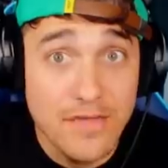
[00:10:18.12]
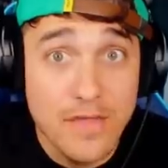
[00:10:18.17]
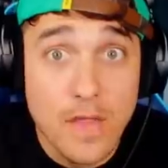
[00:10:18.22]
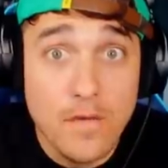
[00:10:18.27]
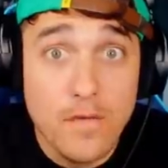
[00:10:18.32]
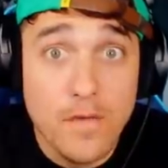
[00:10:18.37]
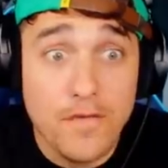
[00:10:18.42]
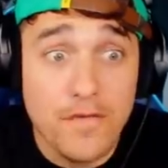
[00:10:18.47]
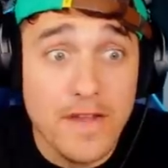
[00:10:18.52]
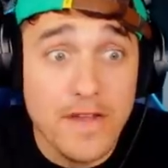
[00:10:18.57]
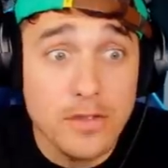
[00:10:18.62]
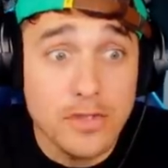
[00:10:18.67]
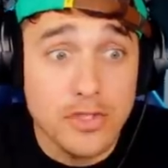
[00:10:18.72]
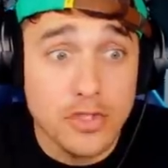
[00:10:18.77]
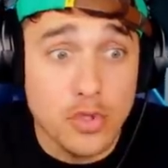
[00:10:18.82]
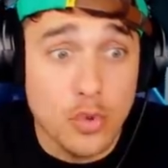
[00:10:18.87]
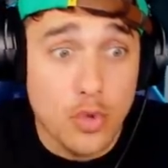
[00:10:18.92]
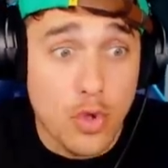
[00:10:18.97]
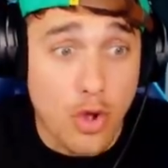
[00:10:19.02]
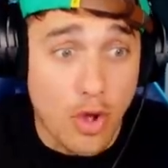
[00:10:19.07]
I've never felt
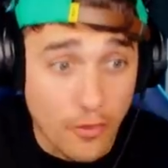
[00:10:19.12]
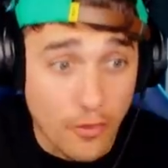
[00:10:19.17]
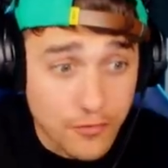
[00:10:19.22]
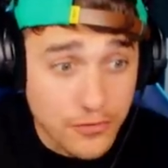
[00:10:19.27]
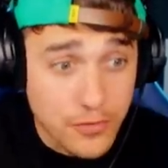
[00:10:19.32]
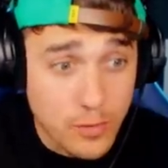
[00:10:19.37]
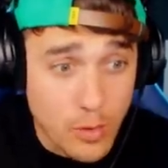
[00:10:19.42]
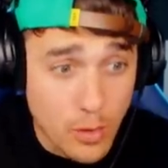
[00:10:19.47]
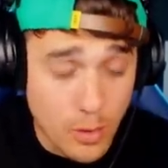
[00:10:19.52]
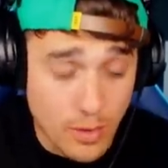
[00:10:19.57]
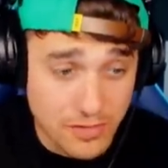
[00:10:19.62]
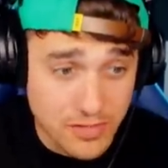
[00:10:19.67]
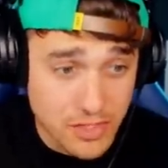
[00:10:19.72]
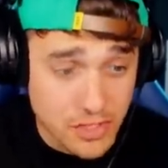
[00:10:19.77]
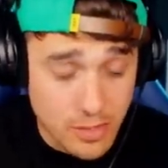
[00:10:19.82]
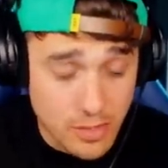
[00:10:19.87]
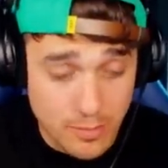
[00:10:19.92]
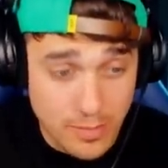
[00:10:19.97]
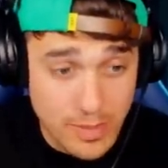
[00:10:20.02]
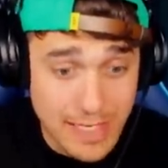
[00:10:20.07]
so comfortable with
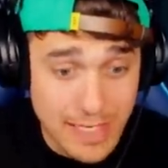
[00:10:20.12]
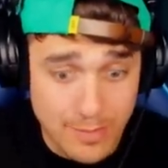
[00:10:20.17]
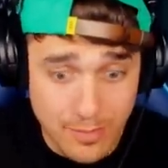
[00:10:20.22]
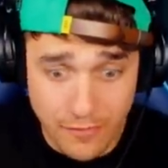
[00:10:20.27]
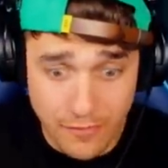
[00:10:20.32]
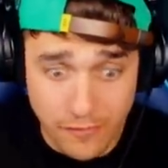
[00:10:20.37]
somebody